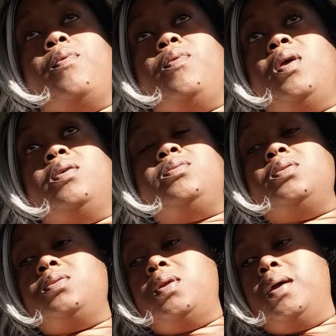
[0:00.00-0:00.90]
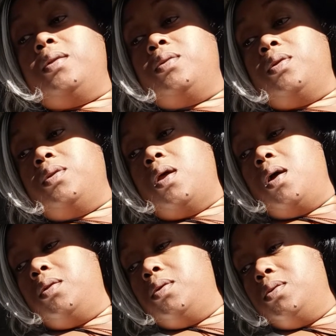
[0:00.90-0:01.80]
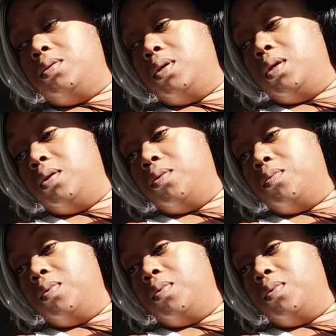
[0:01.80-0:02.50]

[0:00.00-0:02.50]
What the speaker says: That's just like the knowledge and the